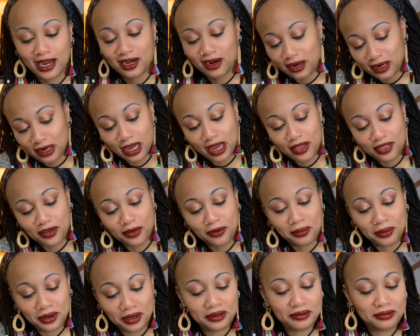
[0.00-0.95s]
other,
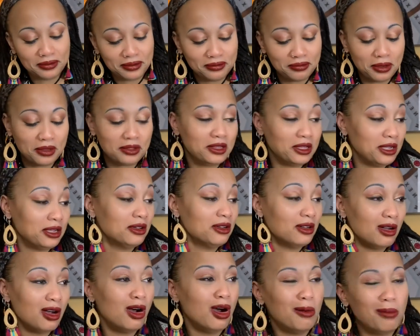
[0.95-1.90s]
but I think
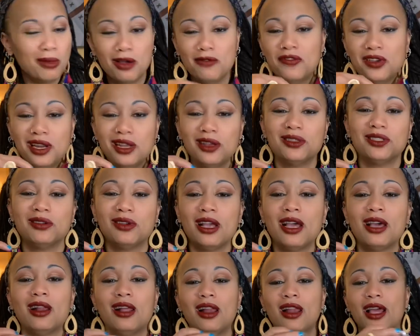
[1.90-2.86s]
all my videos are kind
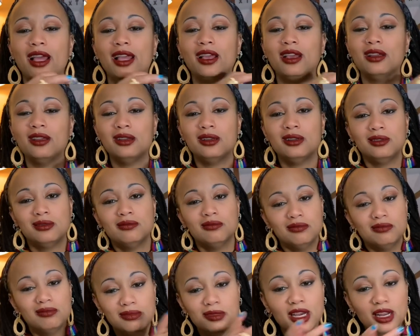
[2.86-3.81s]
of like
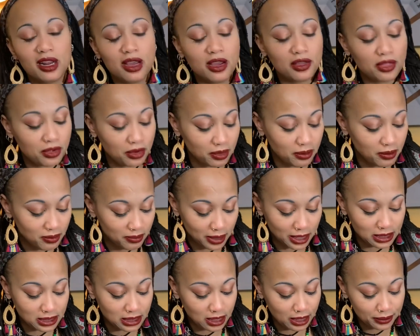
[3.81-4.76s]
none other,
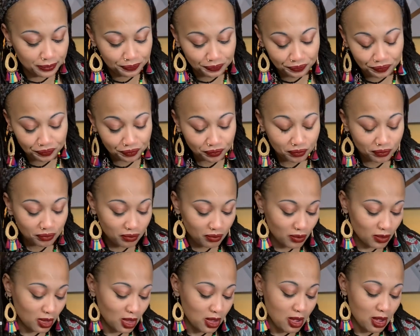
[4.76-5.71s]
basically.
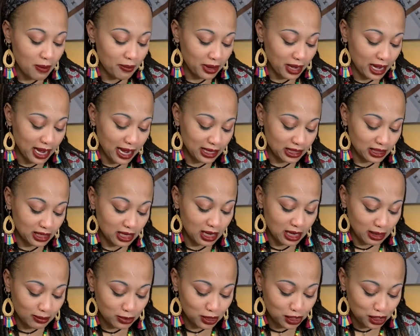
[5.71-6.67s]
But I had to
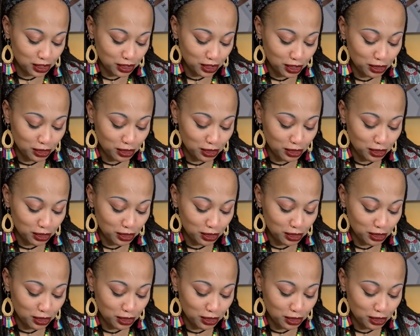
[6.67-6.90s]
come to you